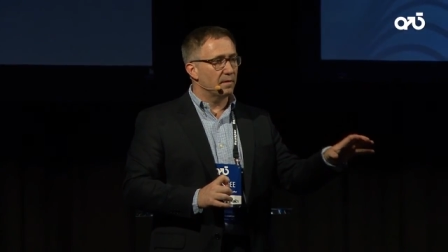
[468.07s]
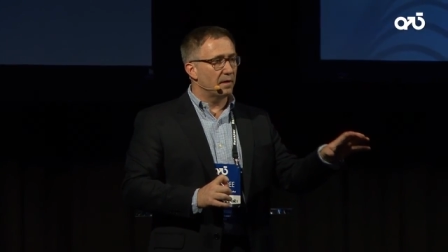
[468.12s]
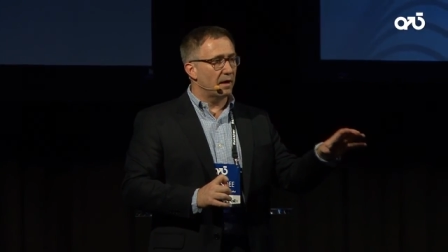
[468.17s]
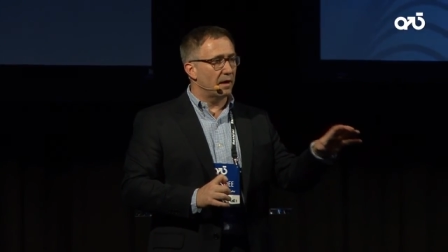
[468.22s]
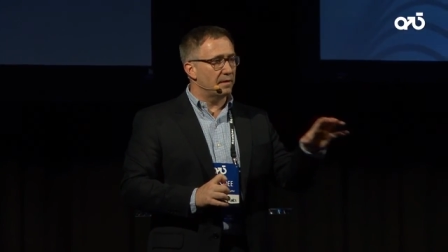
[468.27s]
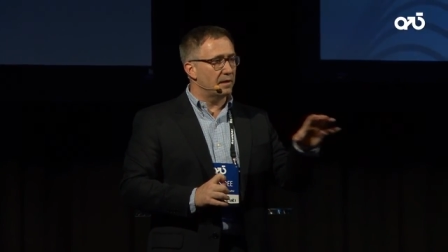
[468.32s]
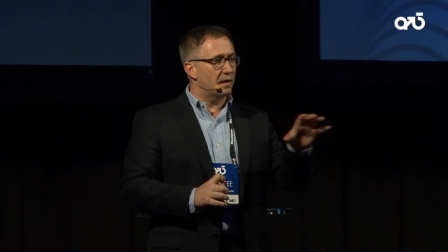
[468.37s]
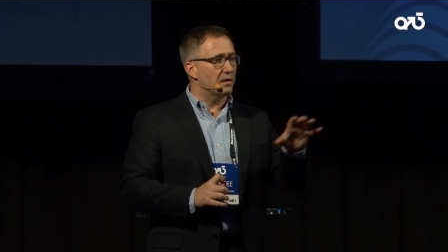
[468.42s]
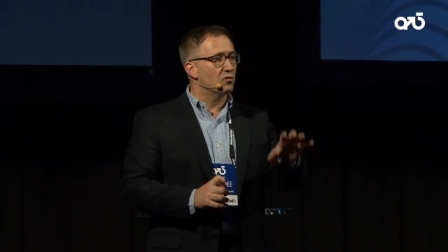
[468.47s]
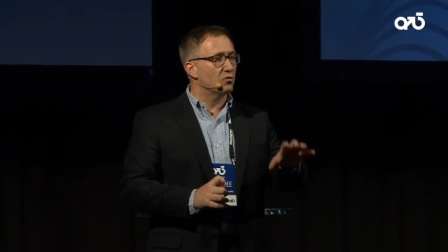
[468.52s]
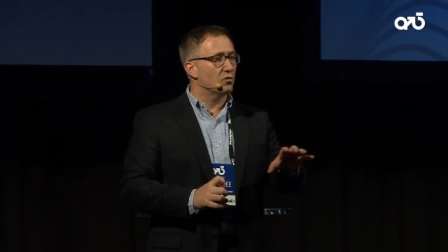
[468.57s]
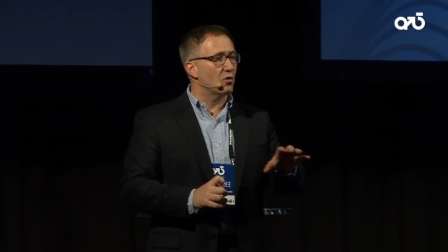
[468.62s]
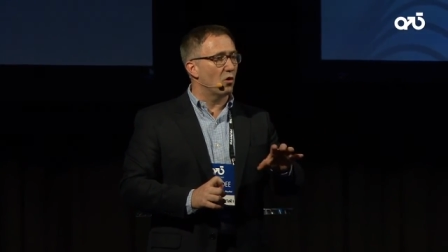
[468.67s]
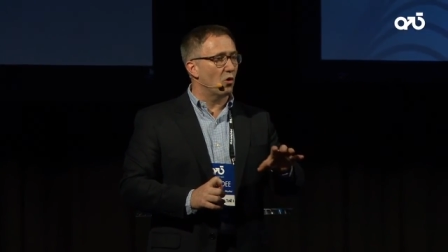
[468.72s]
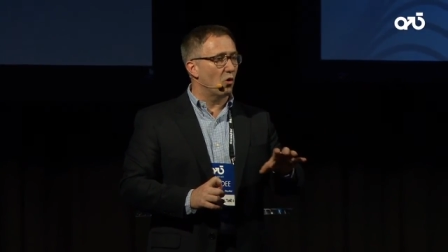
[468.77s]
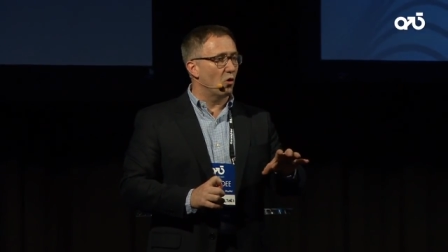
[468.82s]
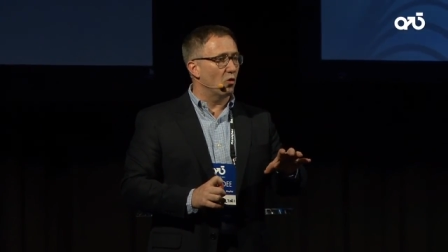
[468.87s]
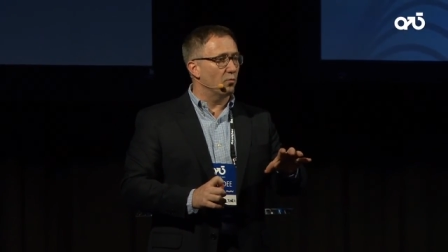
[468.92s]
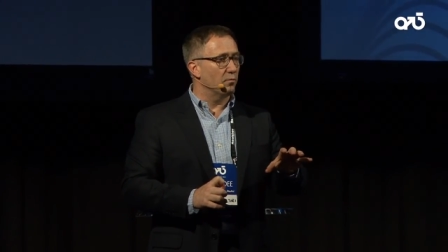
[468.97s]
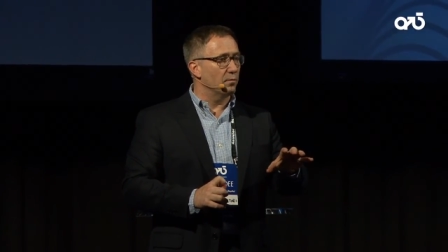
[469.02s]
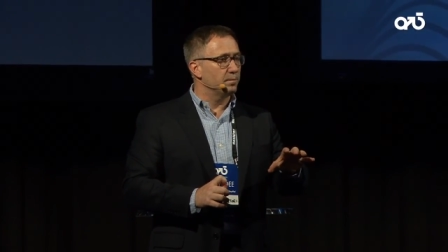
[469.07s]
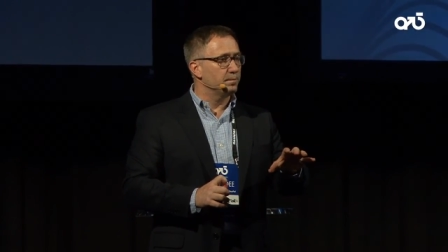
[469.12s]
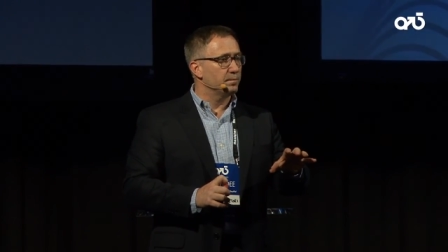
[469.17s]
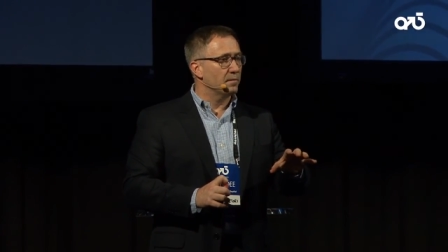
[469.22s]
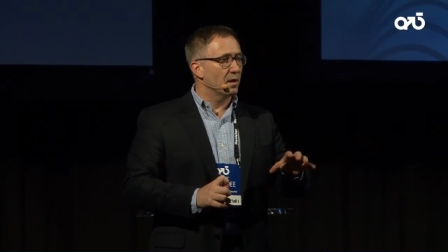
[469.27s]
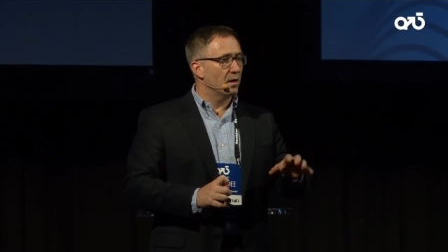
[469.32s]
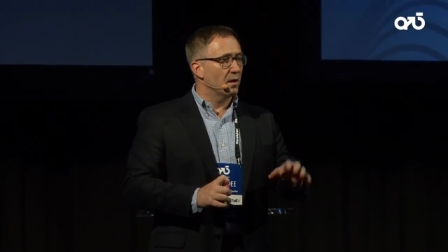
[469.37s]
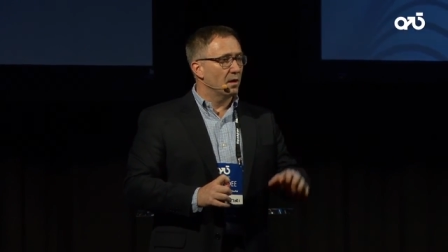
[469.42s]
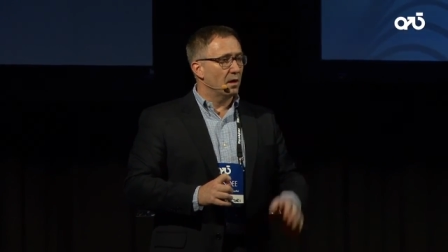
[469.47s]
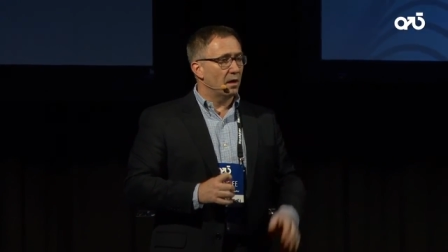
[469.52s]
and then to the home.
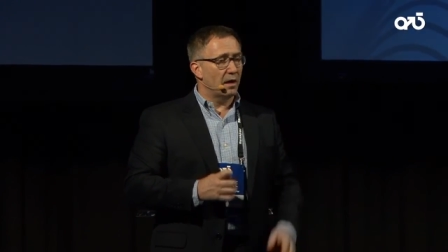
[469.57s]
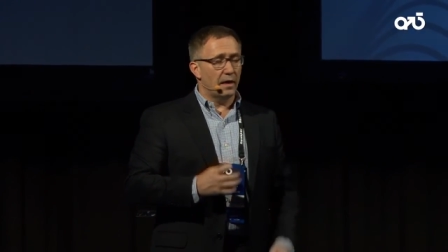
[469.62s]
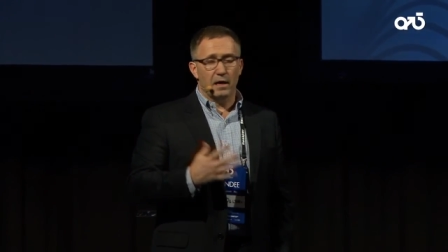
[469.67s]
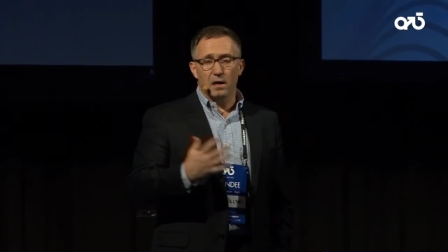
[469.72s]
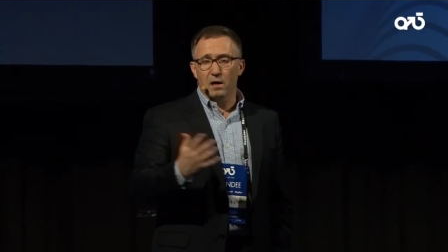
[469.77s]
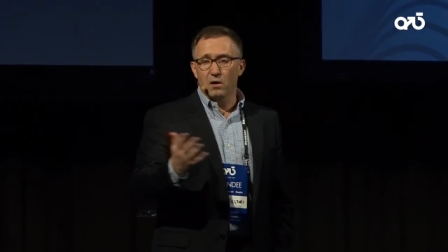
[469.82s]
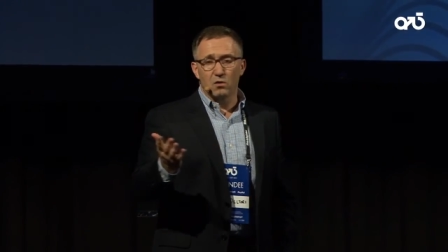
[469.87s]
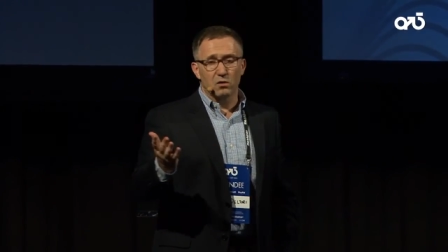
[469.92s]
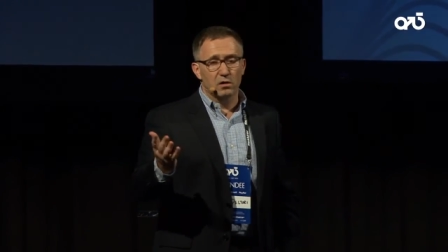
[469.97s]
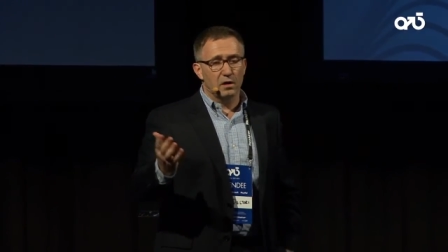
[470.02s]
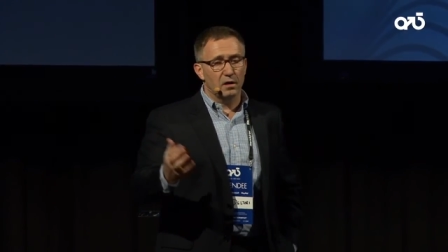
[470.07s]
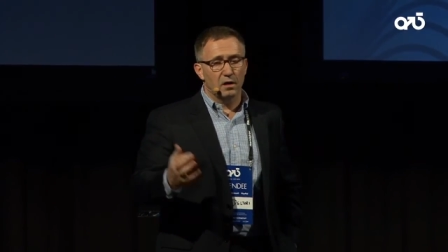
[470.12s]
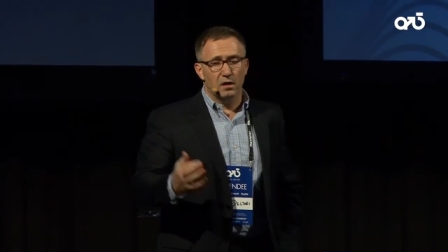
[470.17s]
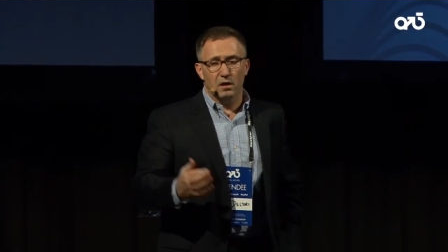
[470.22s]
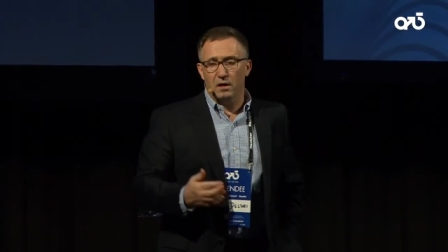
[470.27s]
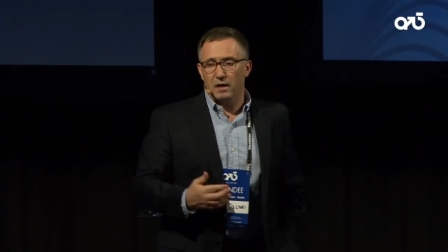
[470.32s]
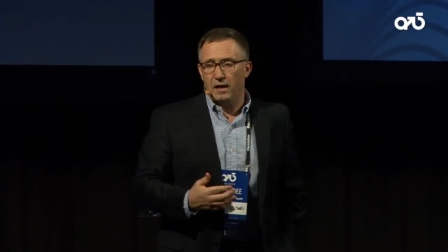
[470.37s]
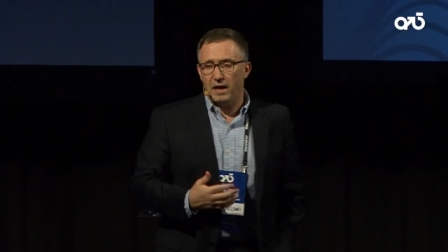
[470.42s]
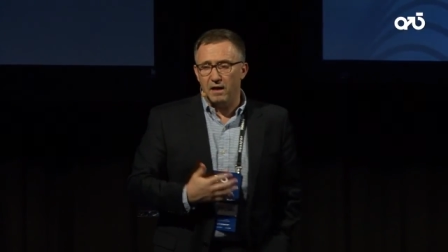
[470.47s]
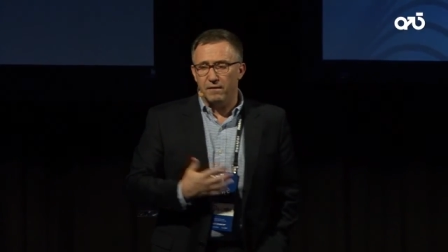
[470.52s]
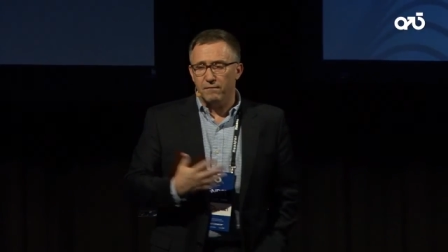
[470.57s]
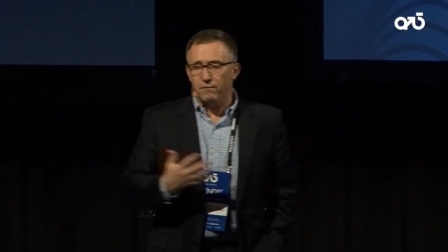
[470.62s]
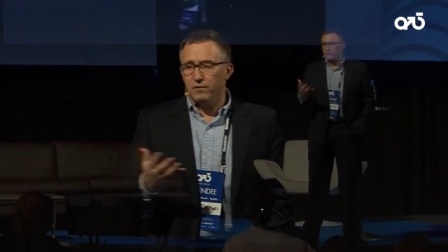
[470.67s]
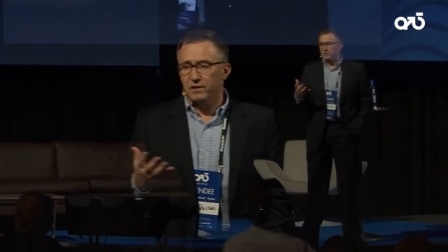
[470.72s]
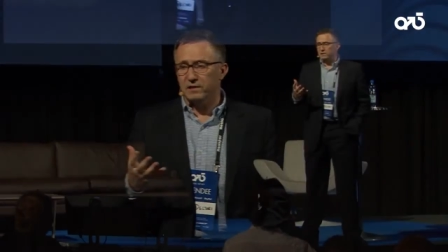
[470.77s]
And look, uh, every